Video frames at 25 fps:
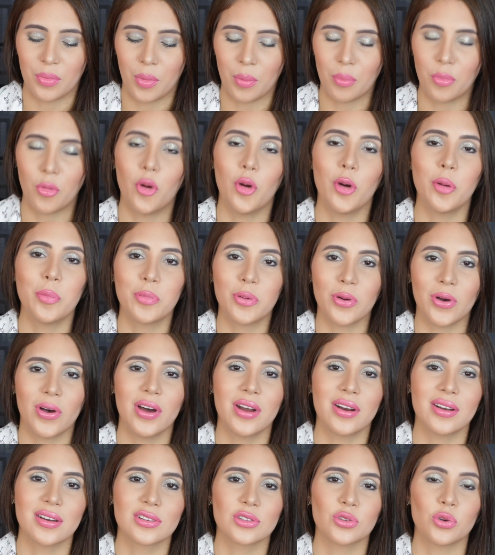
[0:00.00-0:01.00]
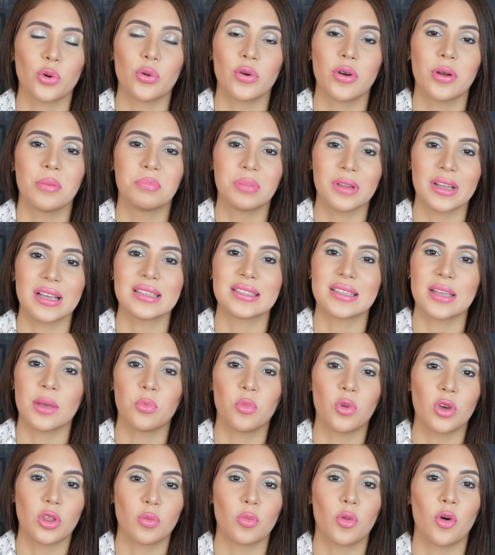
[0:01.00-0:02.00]
more products or replace
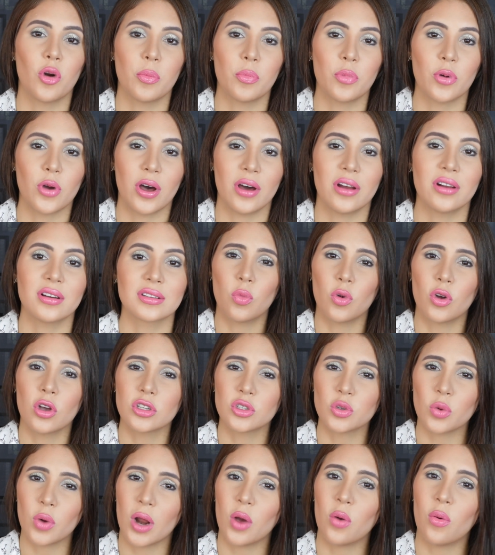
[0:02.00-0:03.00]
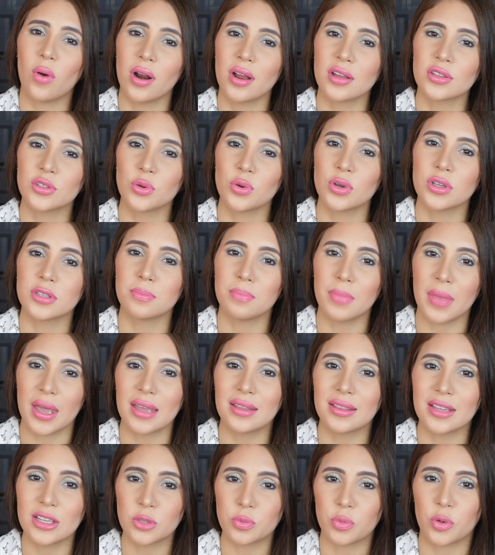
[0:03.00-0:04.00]
them with more products. Because what I want to do is
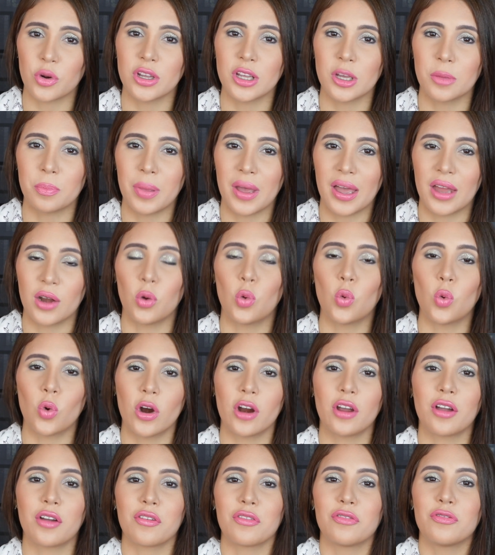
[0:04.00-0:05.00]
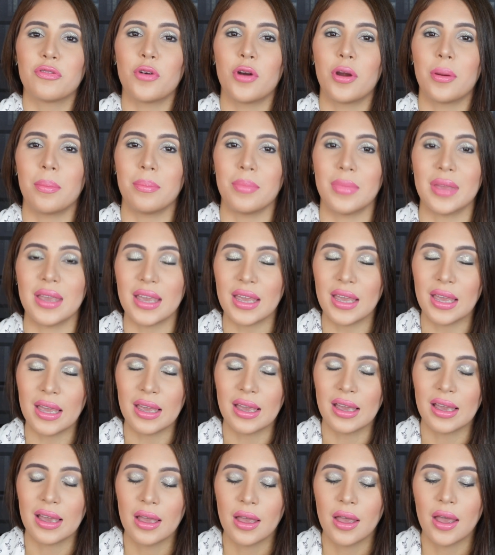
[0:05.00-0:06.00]
make this project pan work for
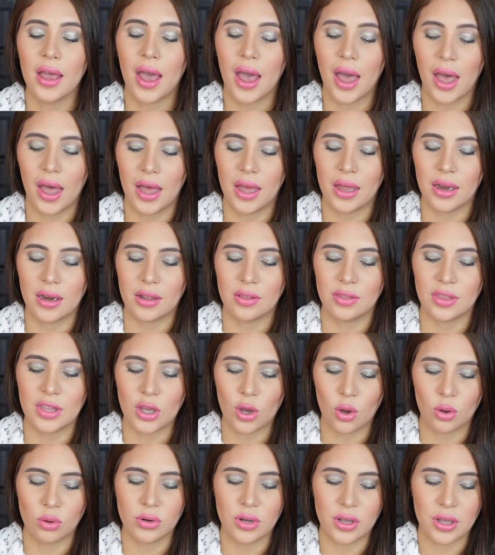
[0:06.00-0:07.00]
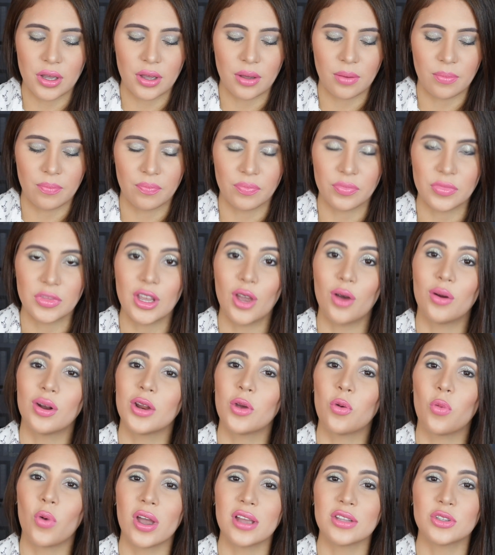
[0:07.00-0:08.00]
me, and the only
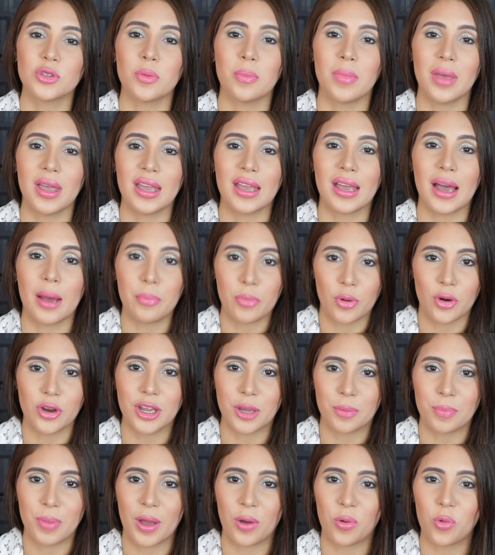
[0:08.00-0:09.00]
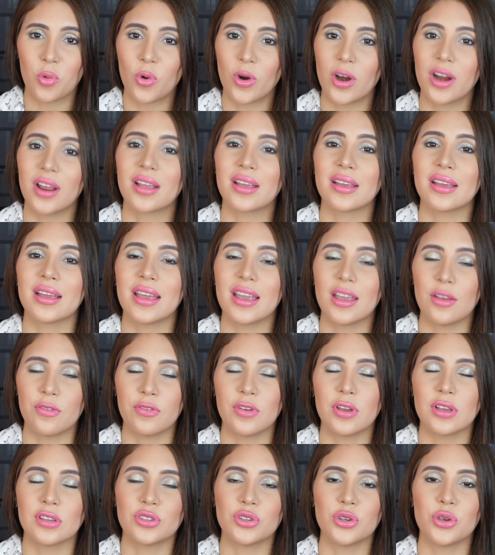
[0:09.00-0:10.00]
way to make a project pan work
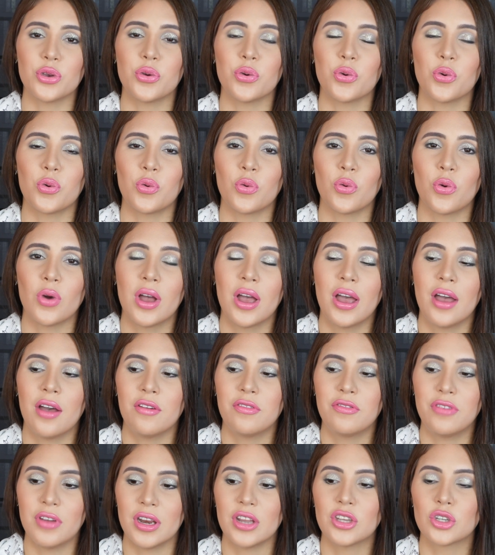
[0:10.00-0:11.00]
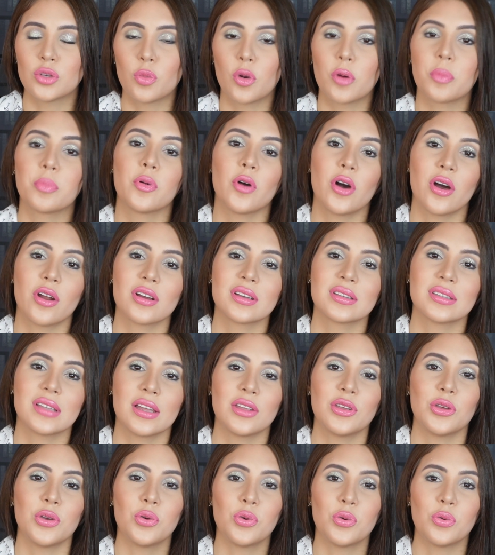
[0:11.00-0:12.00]
is you finish more products
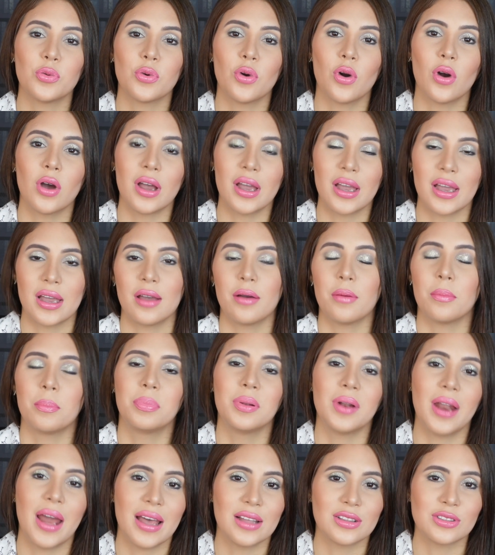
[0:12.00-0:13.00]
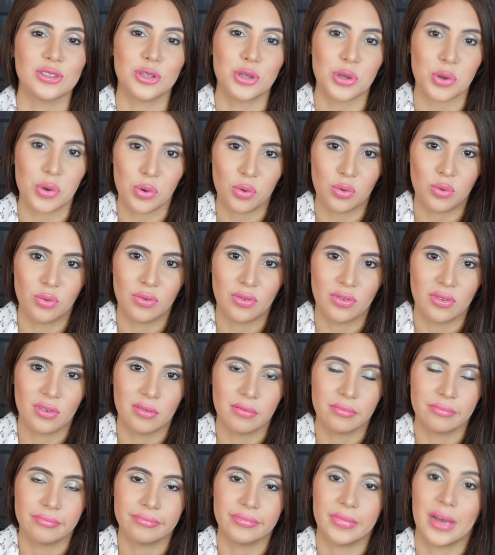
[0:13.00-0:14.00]
than you plan to
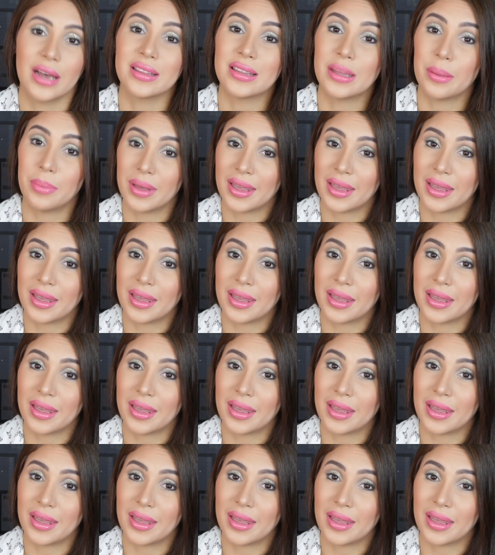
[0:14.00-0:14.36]
at the